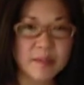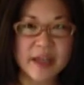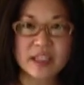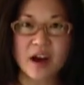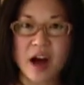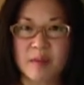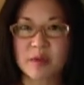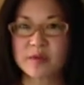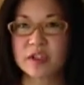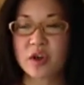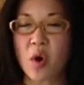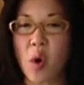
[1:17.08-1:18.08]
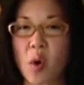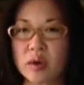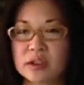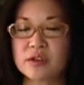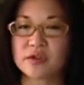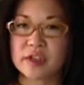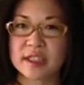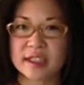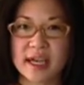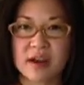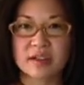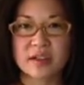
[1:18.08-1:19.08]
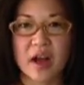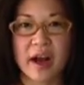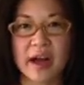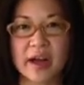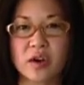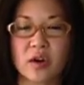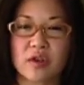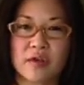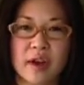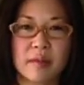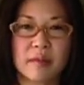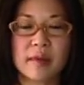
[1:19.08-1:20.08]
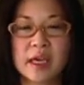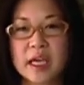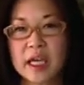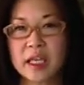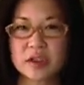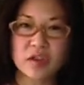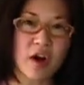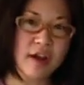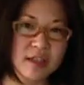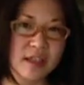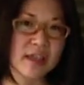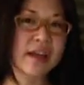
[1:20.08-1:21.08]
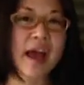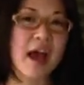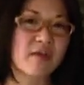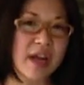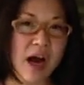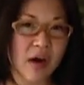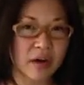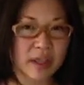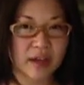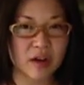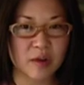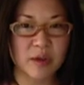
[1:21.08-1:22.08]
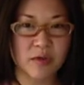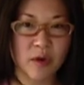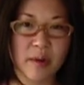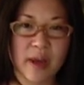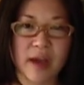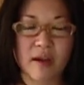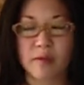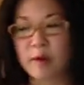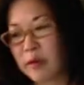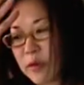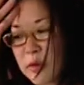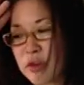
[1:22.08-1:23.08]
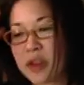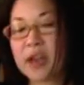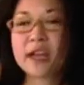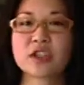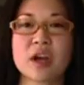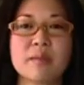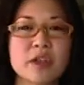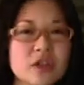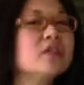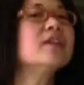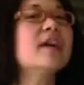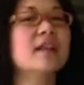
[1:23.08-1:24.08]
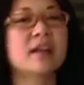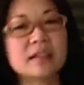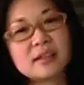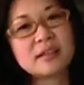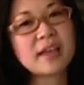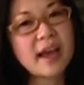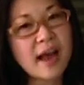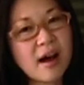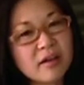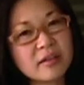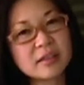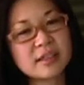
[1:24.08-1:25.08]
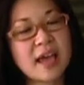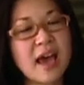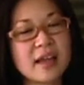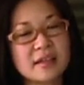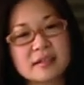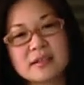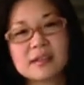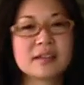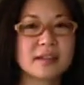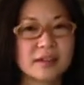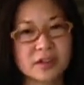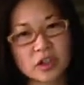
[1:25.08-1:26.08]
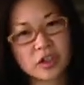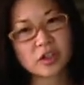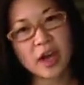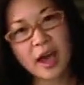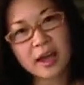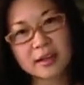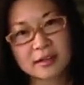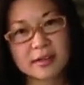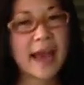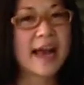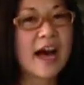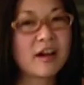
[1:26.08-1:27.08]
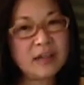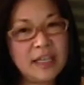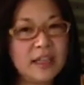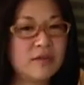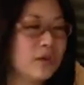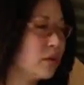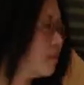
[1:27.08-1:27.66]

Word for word: my time if it's cold and freezing outside or if I'm exhausted and I have an hour to kill before, we, before the next shot. But usually I like to stay out on the set and chit chat and hang out and eat food.